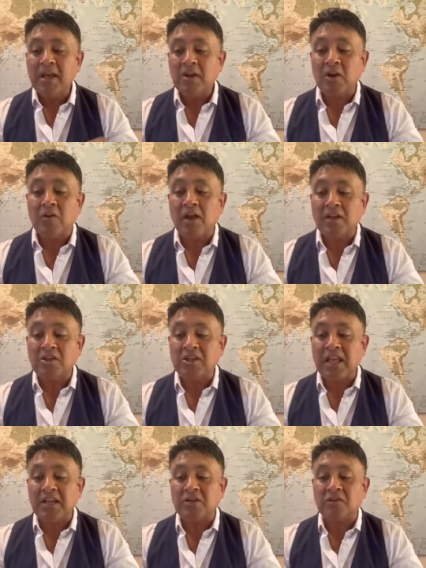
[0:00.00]

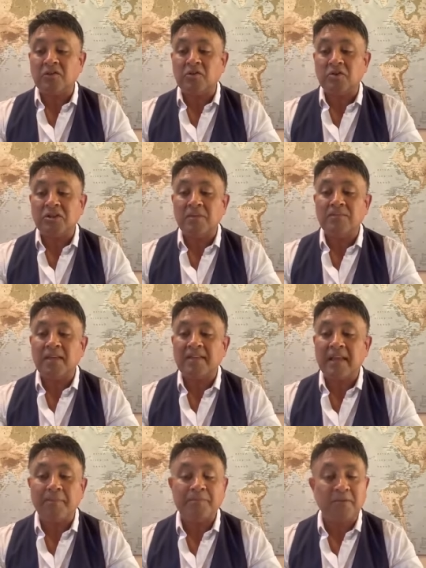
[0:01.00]
Congratulations to you, Jim. That's